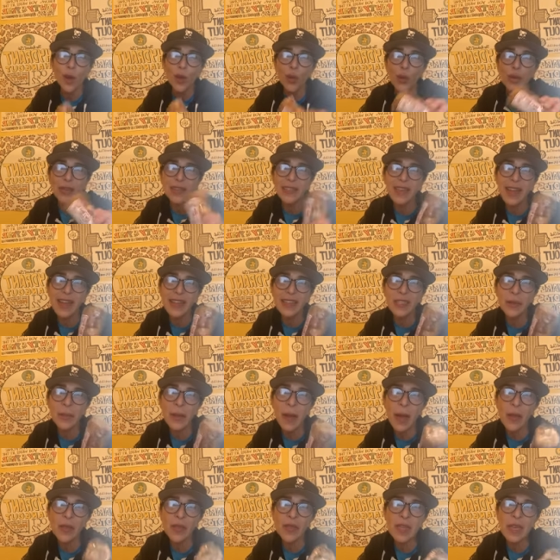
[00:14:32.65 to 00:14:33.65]
What's nice
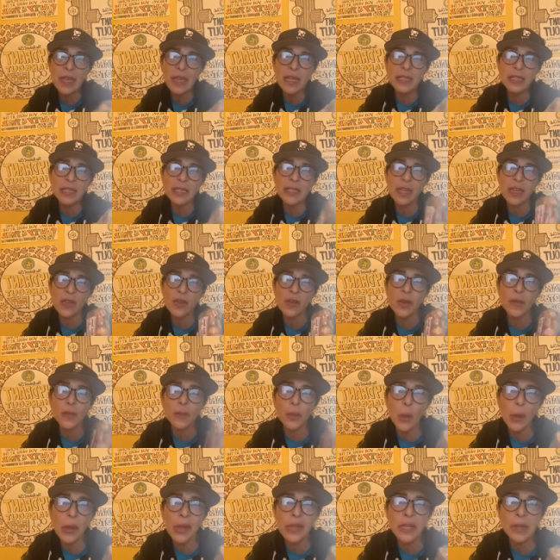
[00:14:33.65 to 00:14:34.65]
about these is that you can
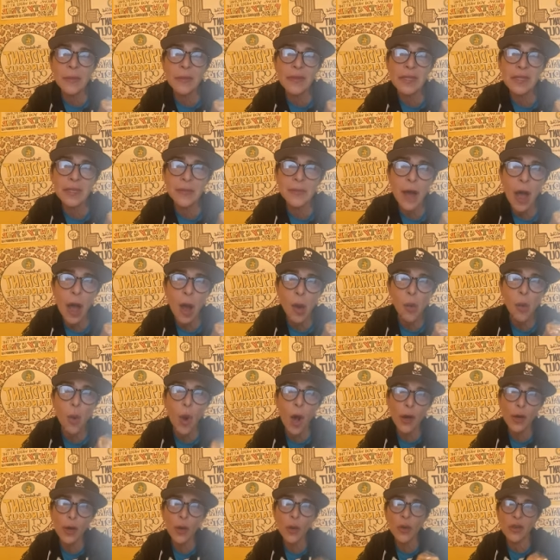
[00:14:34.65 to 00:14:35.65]
boil them in some hot
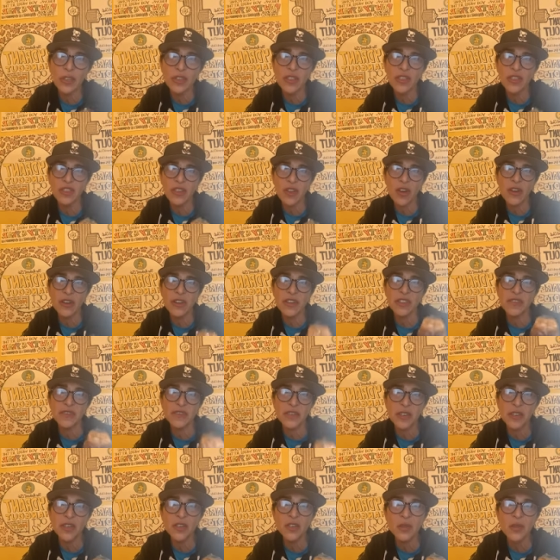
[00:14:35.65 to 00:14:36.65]
water once the dog has
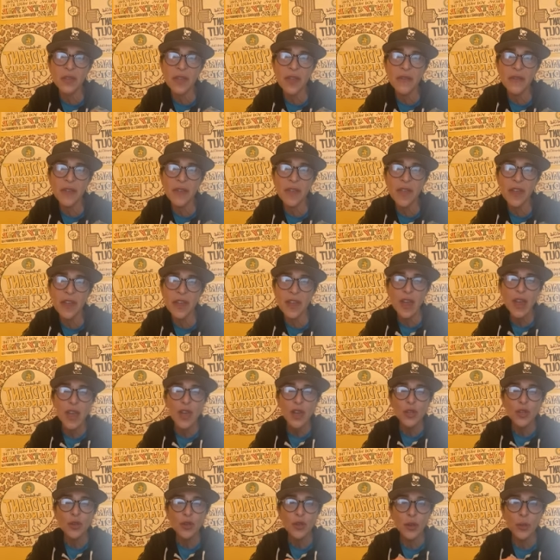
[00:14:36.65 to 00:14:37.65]
finished with everything.
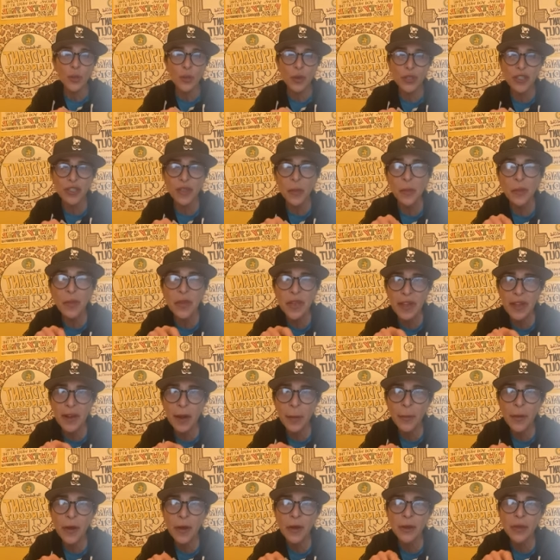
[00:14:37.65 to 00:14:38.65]
You could put some
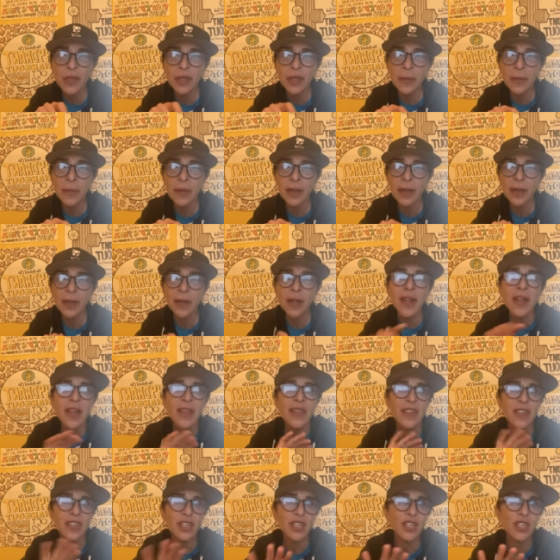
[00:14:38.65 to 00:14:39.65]
peanut butter in the middle
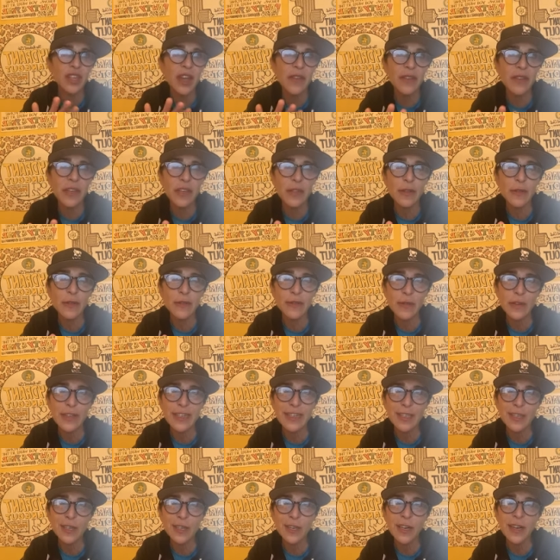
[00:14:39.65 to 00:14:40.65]
and shove it in the
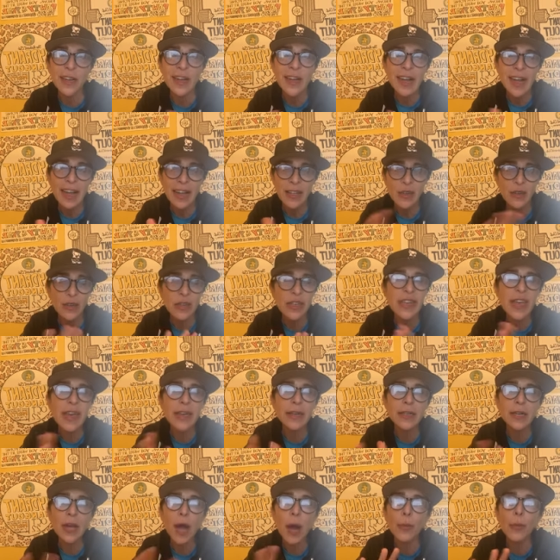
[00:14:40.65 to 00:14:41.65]
freezer, and you can get
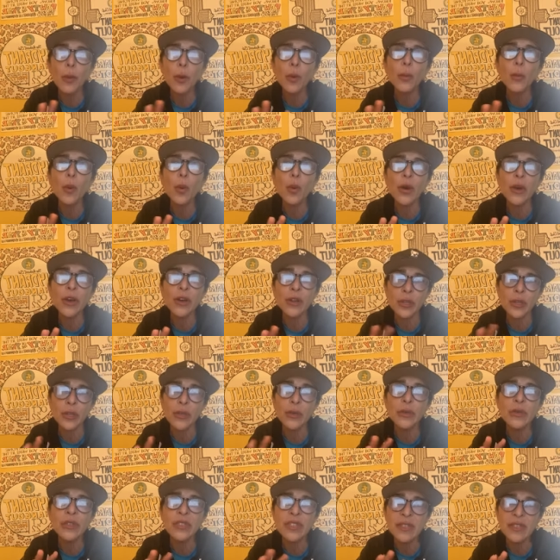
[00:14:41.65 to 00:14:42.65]
a couple more
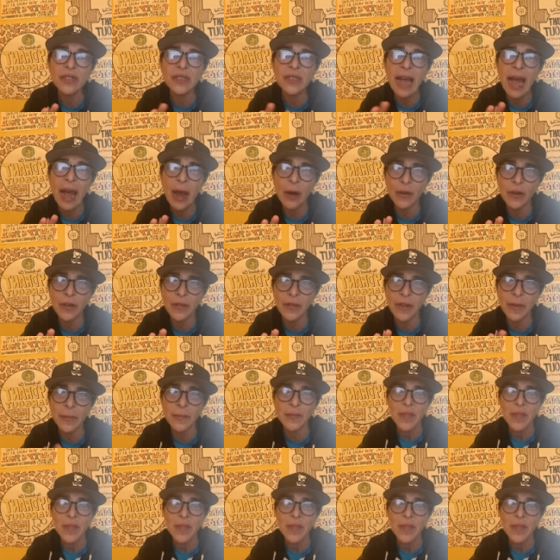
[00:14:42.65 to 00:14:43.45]
uses out of it.